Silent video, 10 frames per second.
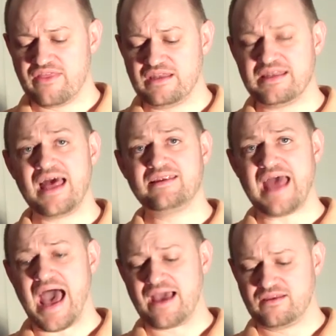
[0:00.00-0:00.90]
The NET
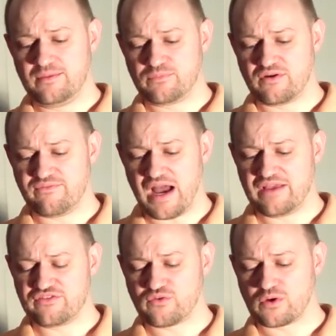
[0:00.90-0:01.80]
Act
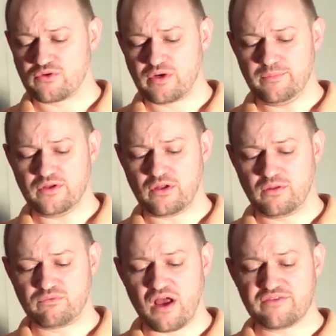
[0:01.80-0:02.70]
provides for
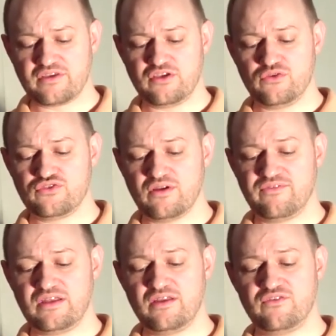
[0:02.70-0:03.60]
criminal prosecution
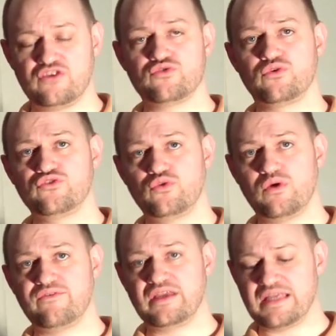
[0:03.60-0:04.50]
of individuals
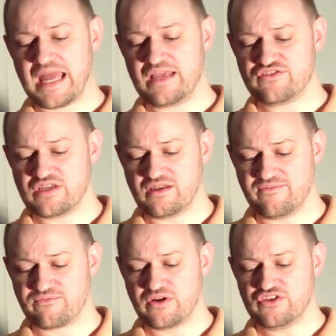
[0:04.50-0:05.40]
who have engaged in
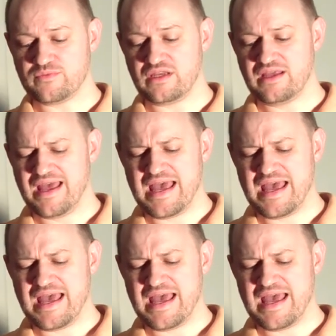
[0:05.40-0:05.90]
infringement